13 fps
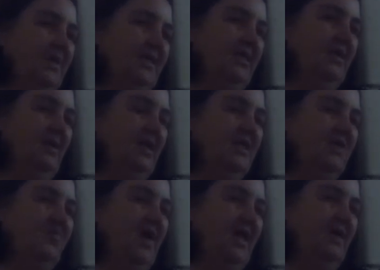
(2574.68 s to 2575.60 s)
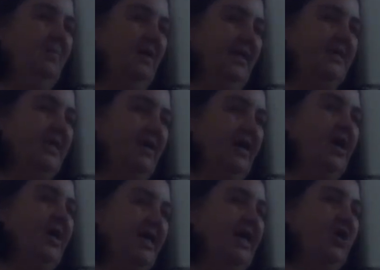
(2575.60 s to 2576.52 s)
was in the Israeli
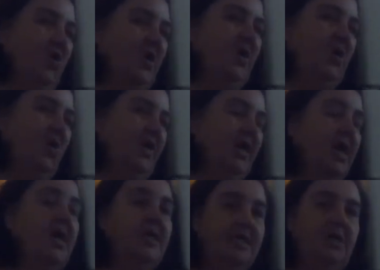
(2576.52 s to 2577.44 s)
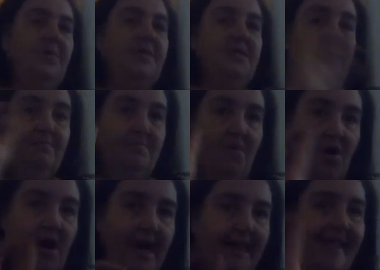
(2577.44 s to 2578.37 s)
military. Okay, got it. So it's a
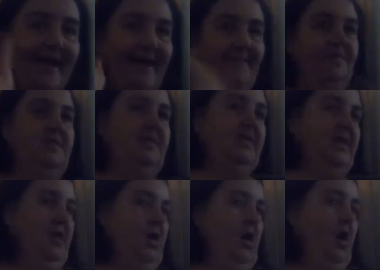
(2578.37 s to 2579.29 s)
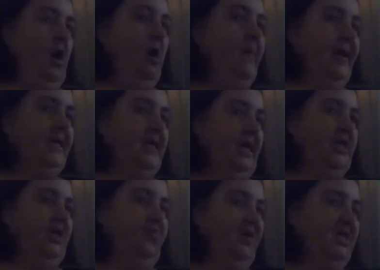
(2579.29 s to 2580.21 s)
MyLabs thing. Oh,
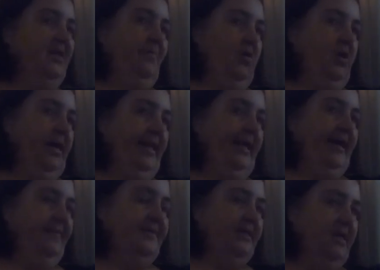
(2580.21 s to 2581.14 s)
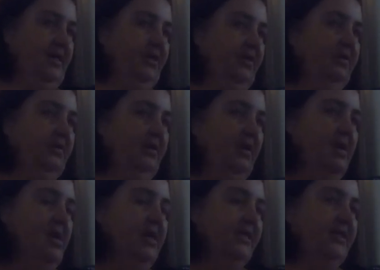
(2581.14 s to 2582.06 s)
okay, you're in the MyLabs, are you?
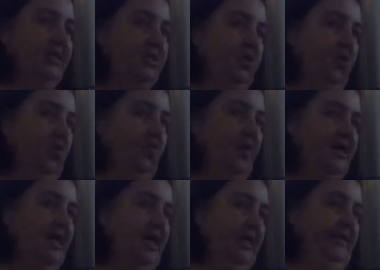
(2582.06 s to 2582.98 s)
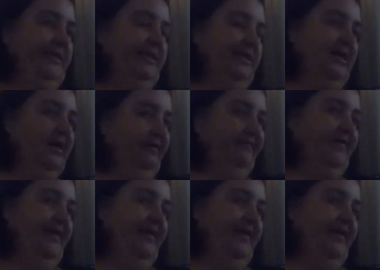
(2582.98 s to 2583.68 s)
So the tall grey aliens aren't